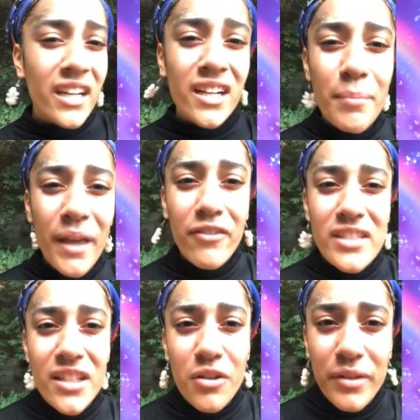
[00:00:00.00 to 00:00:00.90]
now
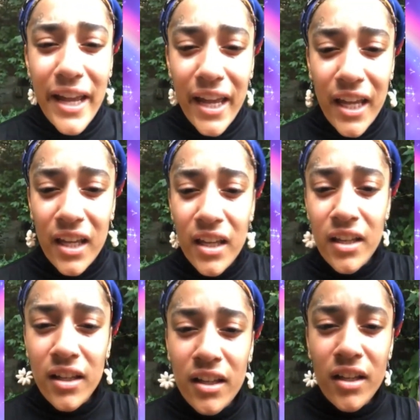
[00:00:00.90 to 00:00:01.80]
locked up.
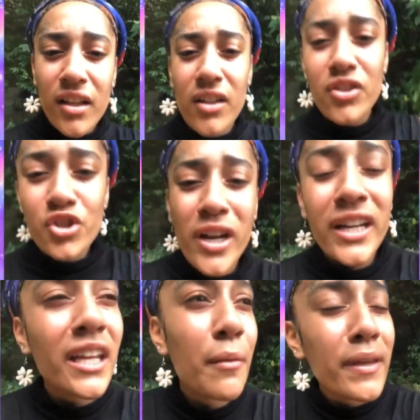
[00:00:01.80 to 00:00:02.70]
That is
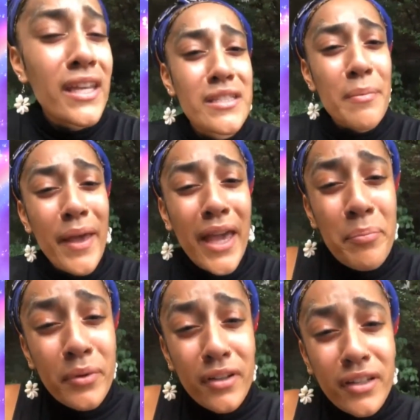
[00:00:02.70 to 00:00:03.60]
just further
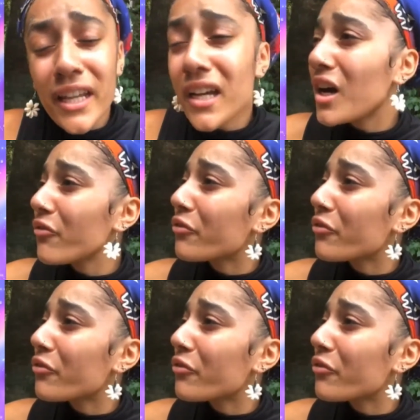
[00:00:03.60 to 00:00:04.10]
letting us know